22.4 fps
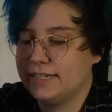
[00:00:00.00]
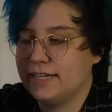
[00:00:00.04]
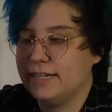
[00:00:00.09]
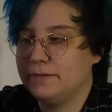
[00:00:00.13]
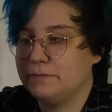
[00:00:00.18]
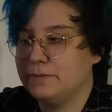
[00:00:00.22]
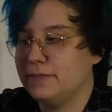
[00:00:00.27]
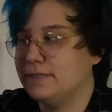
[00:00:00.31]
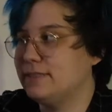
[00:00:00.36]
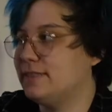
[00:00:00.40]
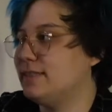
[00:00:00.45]
it
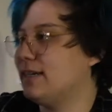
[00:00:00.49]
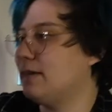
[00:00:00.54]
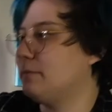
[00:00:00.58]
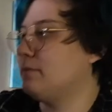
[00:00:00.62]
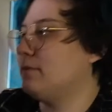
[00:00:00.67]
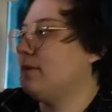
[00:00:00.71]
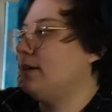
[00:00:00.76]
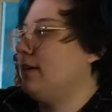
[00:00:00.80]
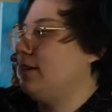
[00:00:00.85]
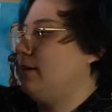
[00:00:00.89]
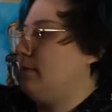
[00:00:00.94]
keeps it
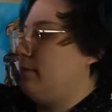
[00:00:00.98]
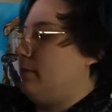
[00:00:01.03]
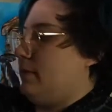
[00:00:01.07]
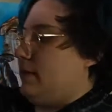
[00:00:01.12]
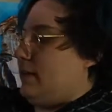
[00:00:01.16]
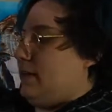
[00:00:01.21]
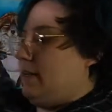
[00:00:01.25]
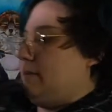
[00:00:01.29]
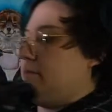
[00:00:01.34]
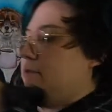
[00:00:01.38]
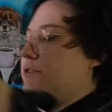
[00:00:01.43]
separated,
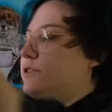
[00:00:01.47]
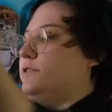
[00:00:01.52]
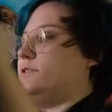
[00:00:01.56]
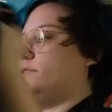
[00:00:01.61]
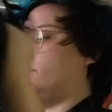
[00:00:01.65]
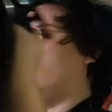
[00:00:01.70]
but I'm just